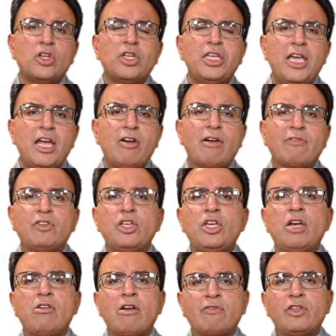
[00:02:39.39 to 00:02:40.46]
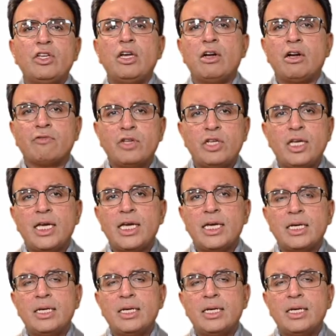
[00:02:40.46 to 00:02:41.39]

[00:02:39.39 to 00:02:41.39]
year after year after year after year?